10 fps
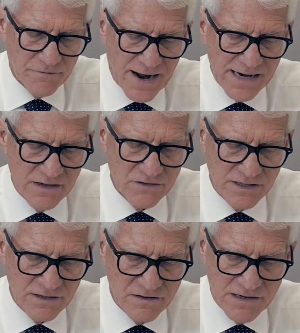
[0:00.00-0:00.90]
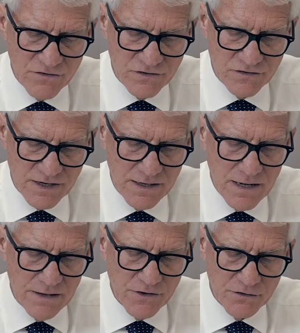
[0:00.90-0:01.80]
financing contingency.
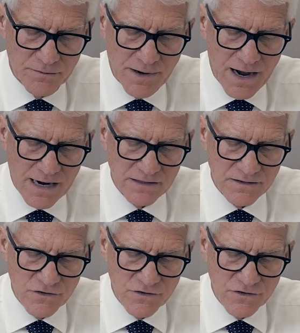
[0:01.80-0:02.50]
There's a box.